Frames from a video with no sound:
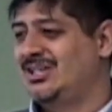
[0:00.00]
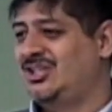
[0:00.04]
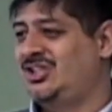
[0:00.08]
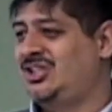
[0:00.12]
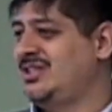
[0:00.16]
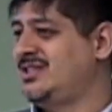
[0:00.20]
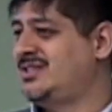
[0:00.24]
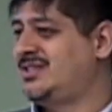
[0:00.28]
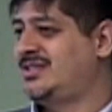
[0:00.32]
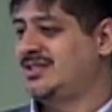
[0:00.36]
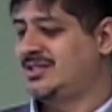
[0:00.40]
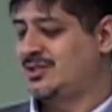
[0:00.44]

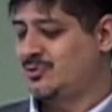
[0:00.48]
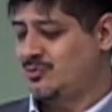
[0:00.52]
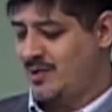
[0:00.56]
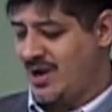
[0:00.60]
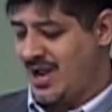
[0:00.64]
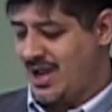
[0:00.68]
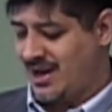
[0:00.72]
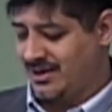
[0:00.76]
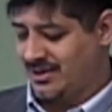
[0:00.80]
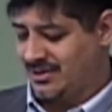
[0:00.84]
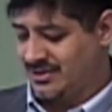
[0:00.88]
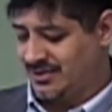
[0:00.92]
Jesus is
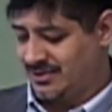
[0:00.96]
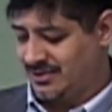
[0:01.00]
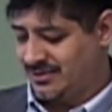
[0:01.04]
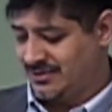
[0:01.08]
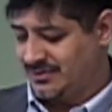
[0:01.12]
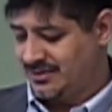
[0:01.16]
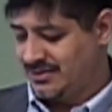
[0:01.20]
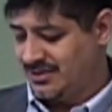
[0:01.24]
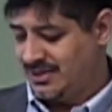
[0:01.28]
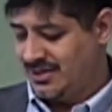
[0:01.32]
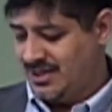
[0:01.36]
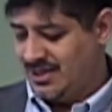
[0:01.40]

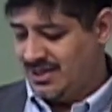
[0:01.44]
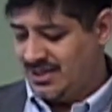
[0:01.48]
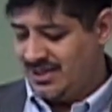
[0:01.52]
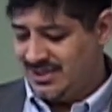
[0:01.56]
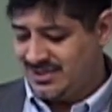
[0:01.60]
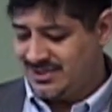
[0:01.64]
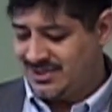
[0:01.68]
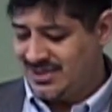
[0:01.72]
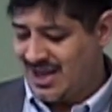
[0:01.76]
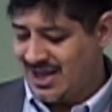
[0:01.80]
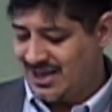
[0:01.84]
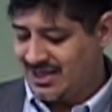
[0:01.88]
radical.
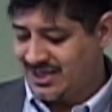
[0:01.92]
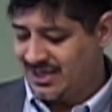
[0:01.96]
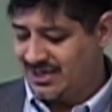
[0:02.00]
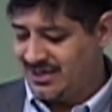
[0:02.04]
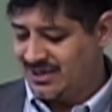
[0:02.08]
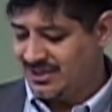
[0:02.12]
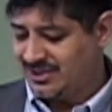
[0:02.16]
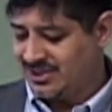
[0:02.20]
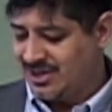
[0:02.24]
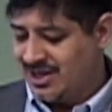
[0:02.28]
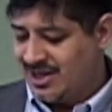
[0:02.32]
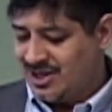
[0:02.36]
He's not going
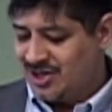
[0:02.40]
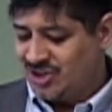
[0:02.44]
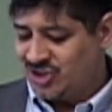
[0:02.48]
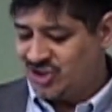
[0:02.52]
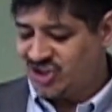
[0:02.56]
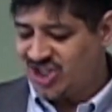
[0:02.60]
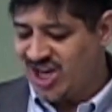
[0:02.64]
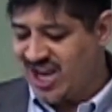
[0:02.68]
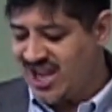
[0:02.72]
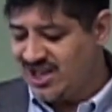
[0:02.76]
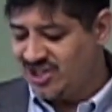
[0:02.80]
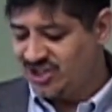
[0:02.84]
to
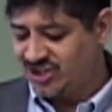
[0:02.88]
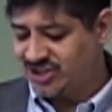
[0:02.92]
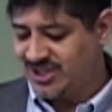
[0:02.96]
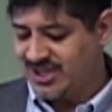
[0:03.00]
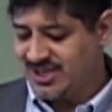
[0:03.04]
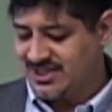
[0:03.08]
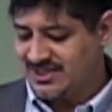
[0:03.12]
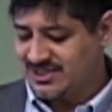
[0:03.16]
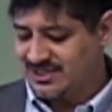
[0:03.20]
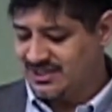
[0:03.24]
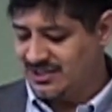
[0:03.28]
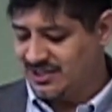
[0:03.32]
change
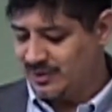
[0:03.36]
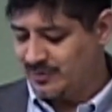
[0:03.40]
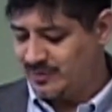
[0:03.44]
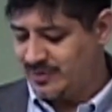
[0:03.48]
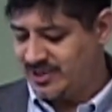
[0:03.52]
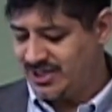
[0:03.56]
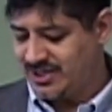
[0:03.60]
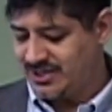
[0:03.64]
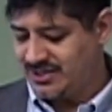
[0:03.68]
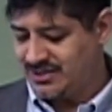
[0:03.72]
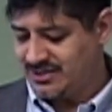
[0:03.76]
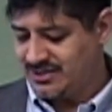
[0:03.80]
things a little
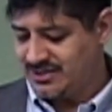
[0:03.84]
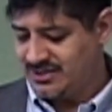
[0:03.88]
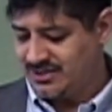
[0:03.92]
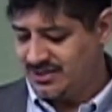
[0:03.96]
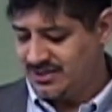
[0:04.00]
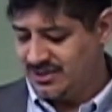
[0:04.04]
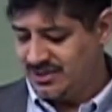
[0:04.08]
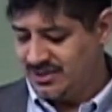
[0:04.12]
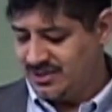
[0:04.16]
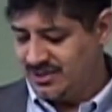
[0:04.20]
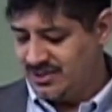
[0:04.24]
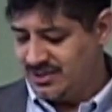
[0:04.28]
bit.
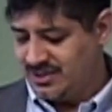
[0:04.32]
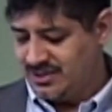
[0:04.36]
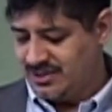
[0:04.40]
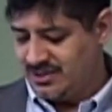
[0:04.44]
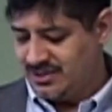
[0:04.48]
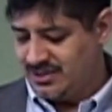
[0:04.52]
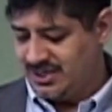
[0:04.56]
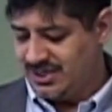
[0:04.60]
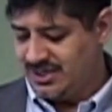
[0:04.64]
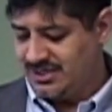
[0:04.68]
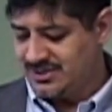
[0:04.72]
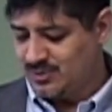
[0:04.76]

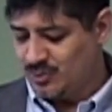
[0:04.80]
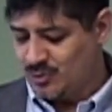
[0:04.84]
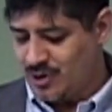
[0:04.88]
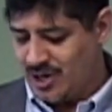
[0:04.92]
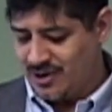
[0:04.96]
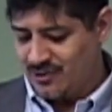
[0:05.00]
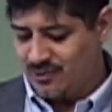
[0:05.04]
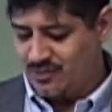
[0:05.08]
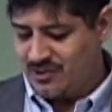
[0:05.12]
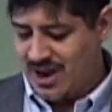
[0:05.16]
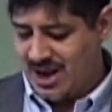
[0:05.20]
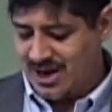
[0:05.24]
He doesn't
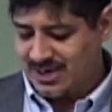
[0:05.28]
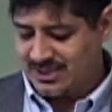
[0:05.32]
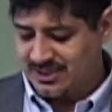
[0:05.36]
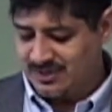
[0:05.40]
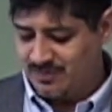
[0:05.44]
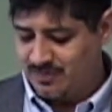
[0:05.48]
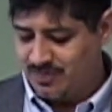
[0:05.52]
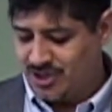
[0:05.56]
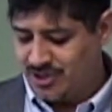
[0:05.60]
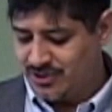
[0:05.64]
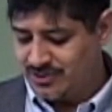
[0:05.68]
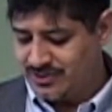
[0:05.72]
want to rock
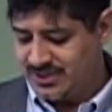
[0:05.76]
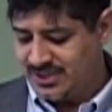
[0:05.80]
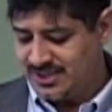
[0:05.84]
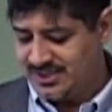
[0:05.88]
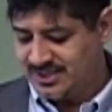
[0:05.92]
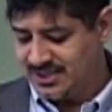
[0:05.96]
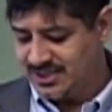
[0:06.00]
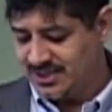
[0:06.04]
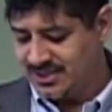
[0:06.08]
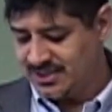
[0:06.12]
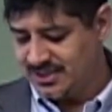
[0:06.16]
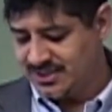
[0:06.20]
the boat,
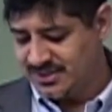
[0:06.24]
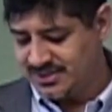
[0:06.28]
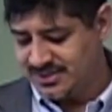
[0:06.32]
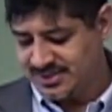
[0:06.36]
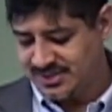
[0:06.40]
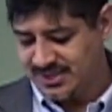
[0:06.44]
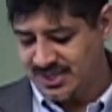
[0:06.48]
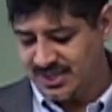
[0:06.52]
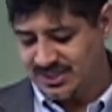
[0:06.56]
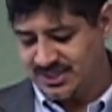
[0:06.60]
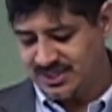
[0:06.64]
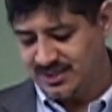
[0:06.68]
he's going to
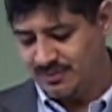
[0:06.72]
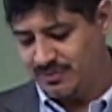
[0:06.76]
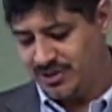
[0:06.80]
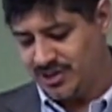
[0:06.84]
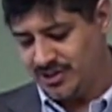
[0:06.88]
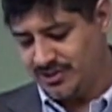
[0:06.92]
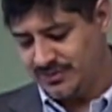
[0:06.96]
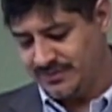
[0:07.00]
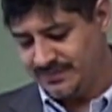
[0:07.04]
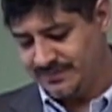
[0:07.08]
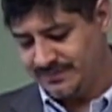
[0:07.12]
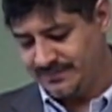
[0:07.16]
sink the
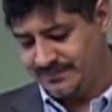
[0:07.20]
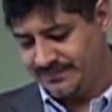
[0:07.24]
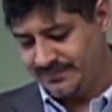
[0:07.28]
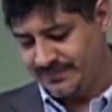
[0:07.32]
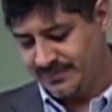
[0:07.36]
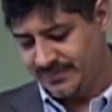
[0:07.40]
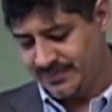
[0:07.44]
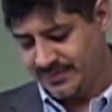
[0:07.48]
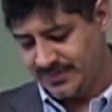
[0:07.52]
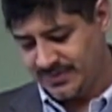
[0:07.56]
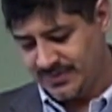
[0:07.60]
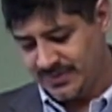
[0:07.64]
boat.
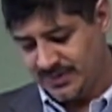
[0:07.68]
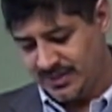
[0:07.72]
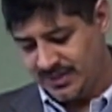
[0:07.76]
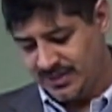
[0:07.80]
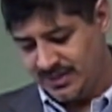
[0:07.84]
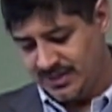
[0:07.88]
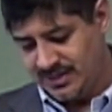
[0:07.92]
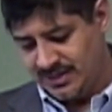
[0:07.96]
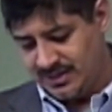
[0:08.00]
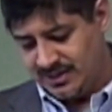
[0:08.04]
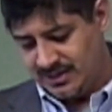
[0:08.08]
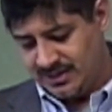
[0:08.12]

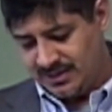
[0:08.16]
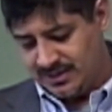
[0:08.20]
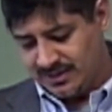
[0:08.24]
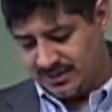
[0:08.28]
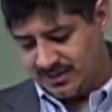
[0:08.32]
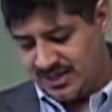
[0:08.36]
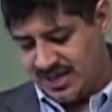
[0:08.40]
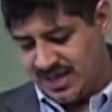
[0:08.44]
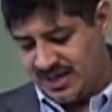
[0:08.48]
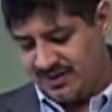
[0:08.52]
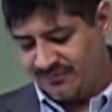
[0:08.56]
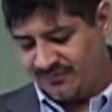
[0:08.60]

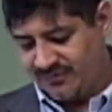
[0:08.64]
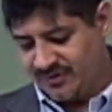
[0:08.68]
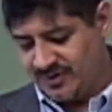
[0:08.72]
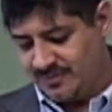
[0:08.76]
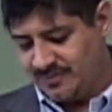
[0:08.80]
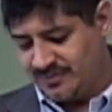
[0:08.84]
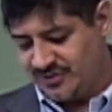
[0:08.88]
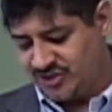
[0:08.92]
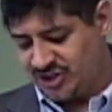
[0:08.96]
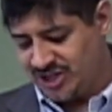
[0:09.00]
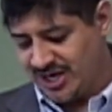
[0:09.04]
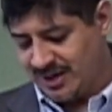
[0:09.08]
Okay,
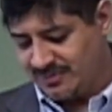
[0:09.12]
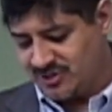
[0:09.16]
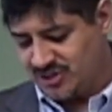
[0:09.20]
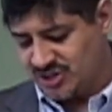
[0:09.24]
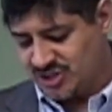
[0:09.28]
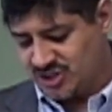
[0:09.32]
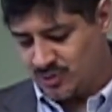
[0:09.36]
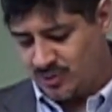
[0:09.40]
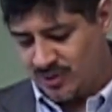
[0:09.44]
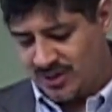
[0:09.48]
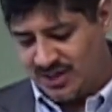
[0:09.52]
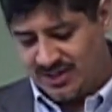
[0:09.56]
from chapter
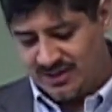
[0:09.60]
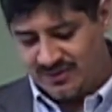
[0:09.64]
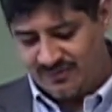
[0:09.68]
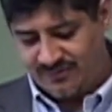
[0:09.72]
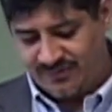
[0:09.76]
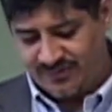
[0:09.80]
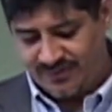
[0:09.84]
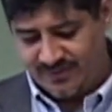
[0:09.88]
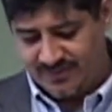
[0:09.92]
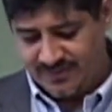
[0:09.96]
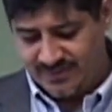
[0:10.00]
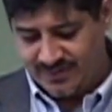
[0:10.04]

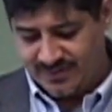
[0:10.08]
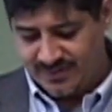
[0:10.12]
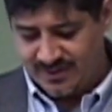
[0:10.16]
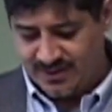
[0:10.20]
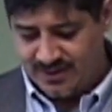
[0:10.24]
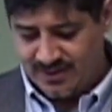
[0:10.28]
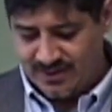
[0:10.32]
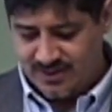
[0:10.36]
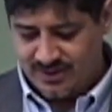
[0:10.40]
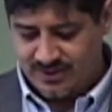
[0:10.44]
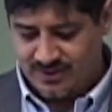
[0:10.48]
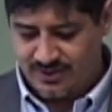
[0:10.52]
12,
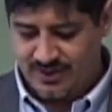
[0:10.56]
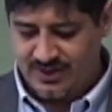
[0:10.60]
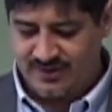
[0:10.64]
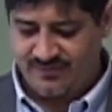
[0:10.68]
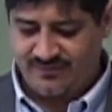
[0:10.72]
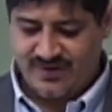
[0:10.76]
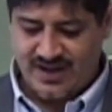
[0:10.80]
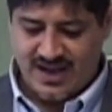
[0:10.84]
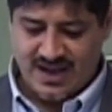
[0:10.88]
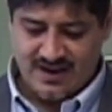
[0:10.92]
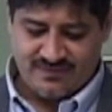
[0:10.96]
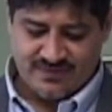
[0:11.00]

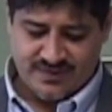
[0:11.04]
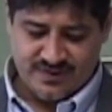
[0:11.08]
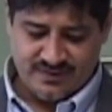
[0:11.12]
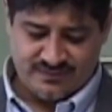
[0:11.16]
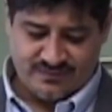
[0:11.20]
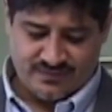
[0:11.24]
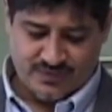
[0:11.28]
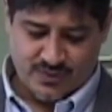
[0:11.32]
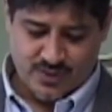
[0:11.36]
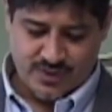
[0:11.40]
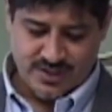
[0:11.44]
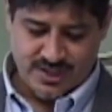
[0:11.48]
35 through
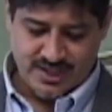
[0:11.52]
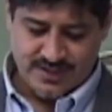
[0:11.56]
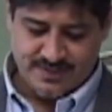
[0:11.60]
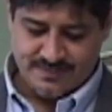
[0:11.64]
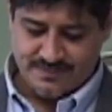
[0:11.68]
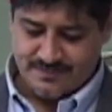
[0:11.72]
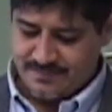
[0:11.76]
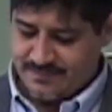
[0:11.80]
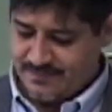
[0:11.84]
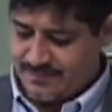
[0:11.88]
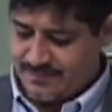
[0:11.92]
40.